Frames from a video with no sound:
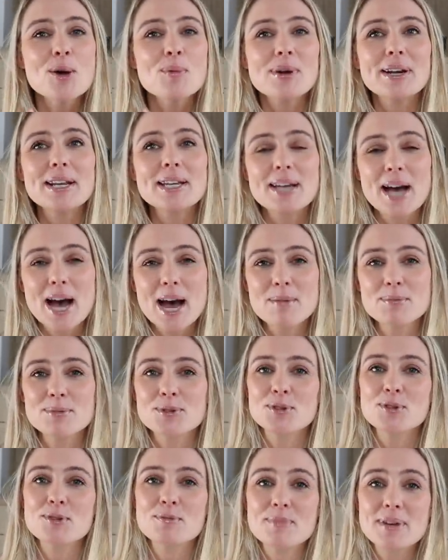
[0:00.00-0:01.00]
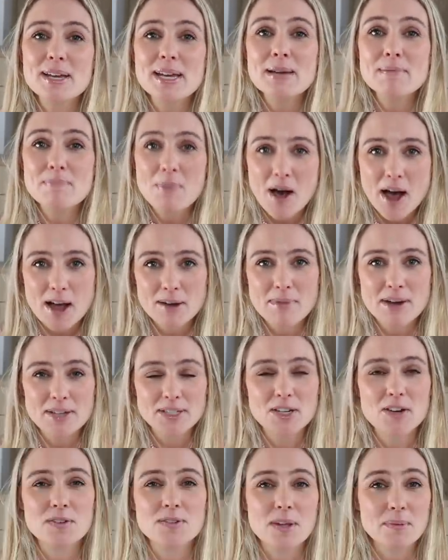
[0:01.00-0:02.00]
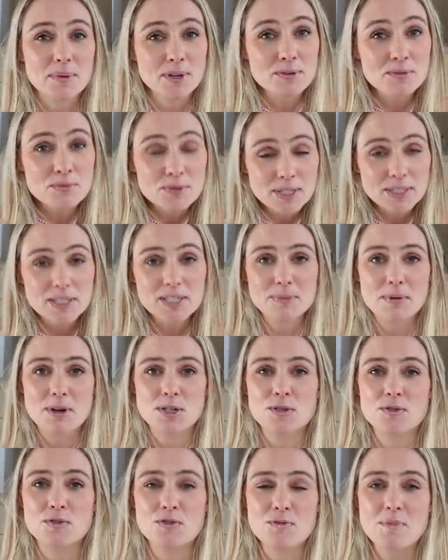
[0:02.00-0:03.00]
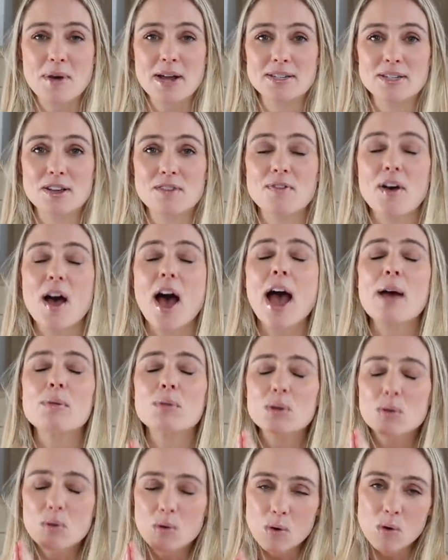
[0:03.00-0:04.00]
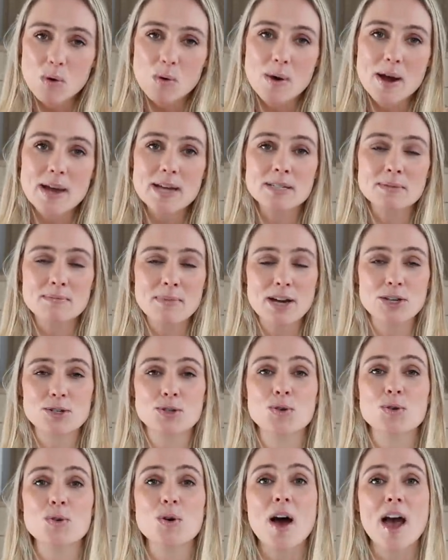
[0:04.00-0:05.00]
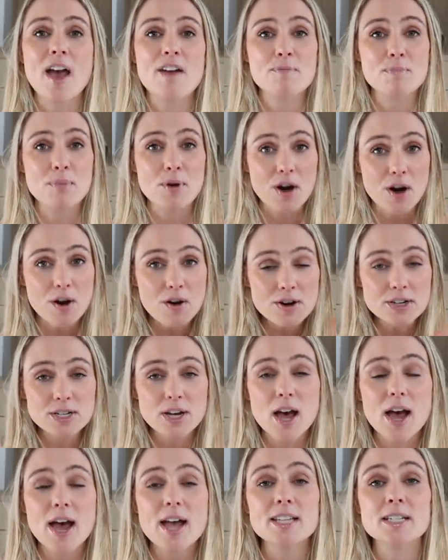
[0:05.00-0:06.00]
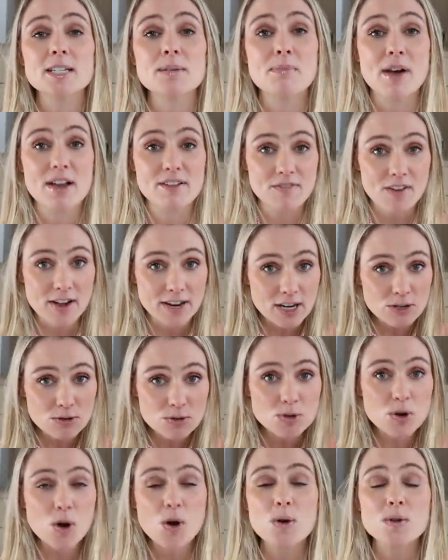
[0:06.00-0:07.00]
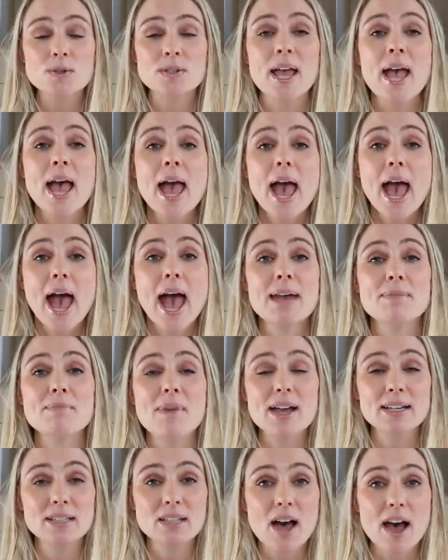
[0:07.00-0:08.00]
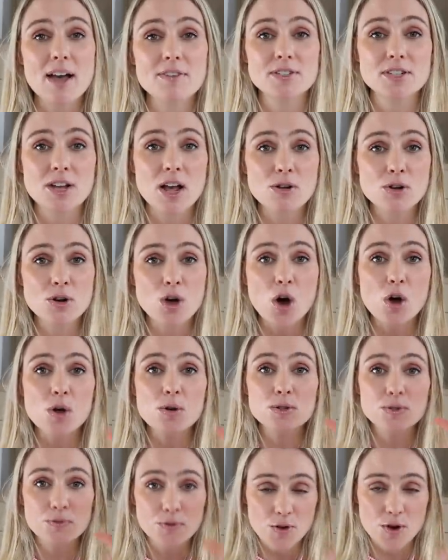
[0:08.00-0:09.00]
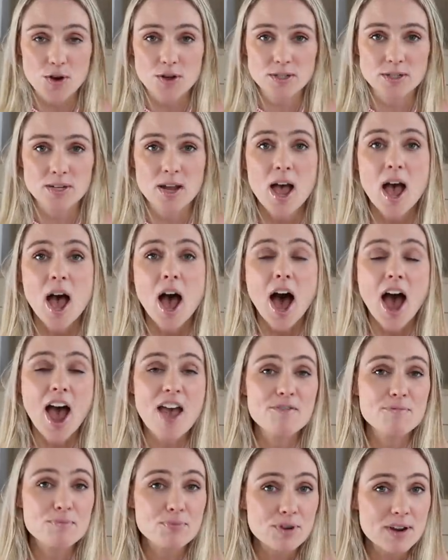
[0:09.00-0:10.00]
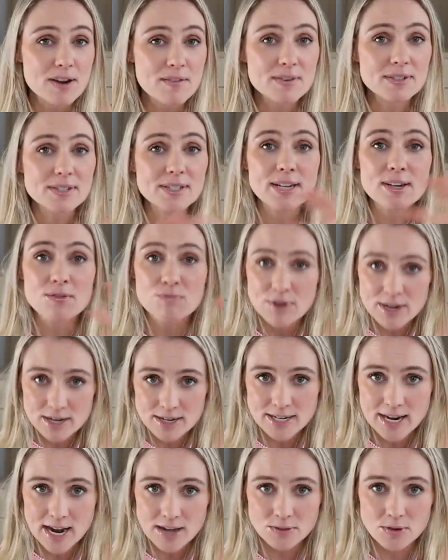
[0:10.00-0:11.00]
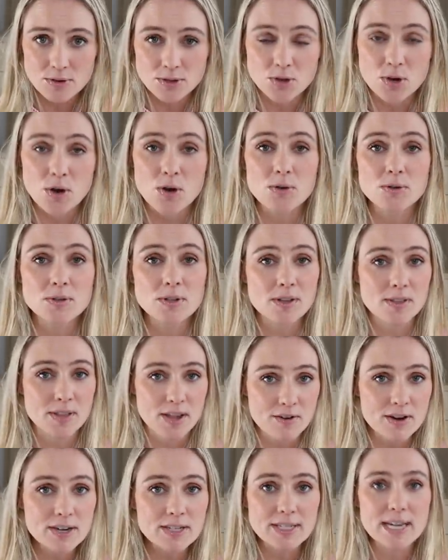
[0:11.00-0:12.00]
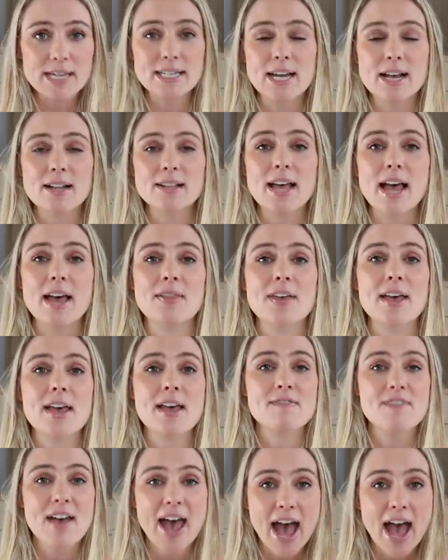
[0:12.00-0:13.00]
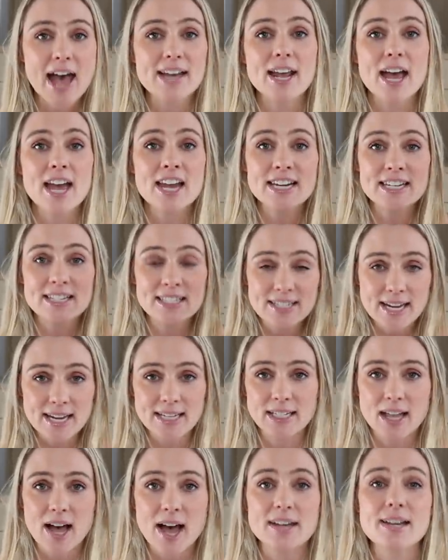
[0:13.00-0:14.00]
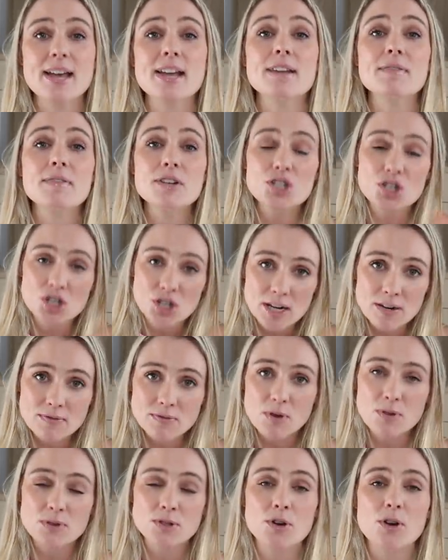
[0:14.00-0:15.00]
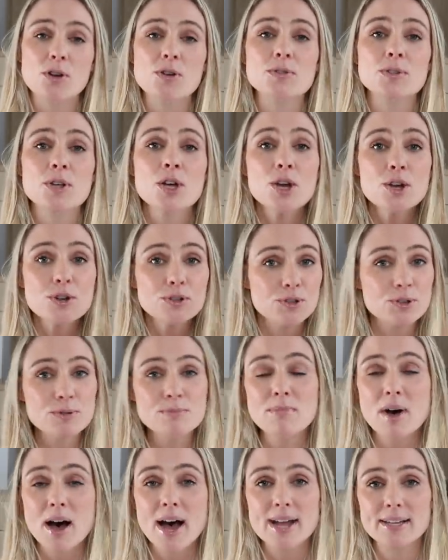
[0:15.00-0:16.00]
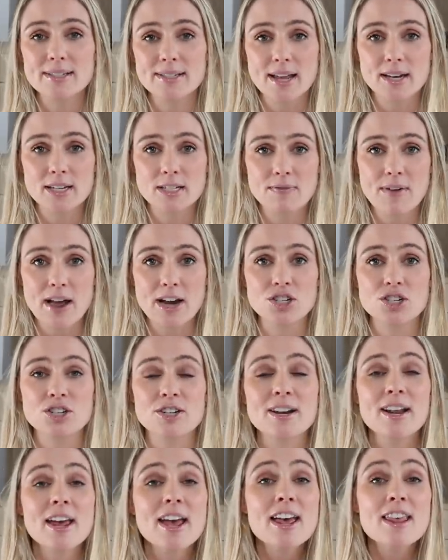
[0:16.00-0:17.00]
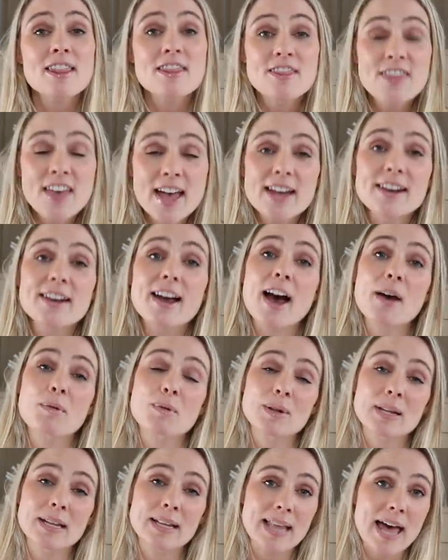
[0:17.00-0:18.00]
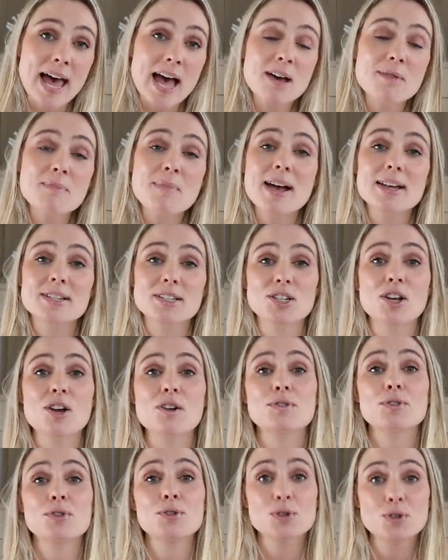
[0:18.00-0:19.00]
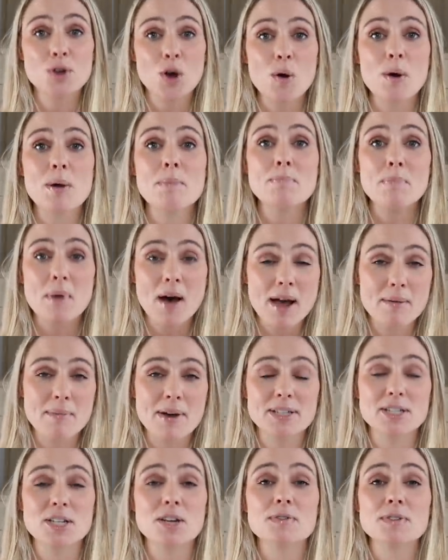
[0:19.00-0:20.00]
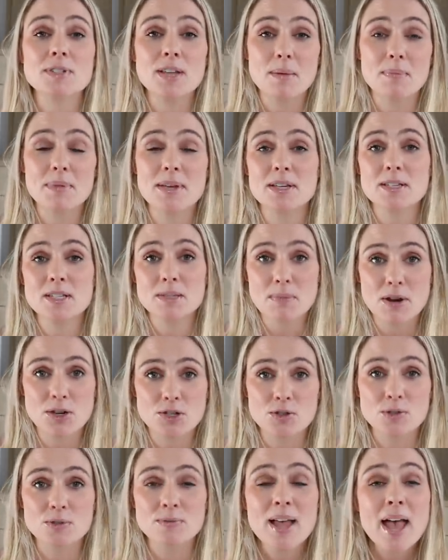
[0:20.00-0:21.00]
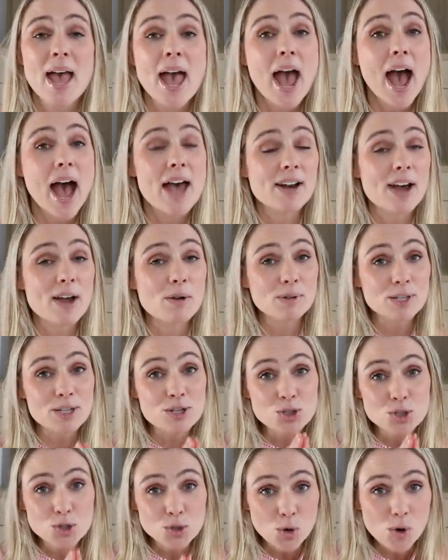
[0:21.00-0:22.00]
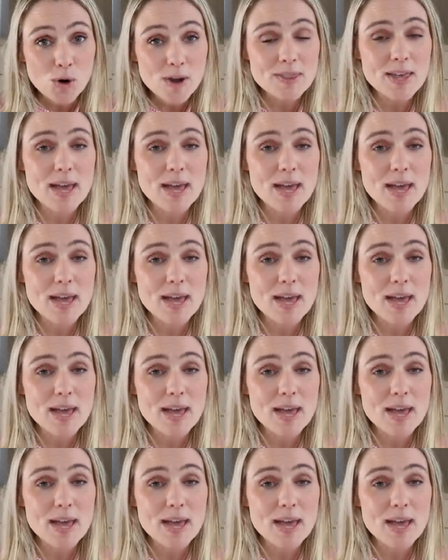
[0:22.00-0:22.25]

When it comes to me buying myself something really special for myself, I will always make sure I have prioritized my financial goals and my lifestyle goals first. I have previously written down those goals, they're in detail, and they have had a deadline, and I've achieved those goals to my satisfaction. Then I will allow myself to go and buy myself something special, and I will enjoy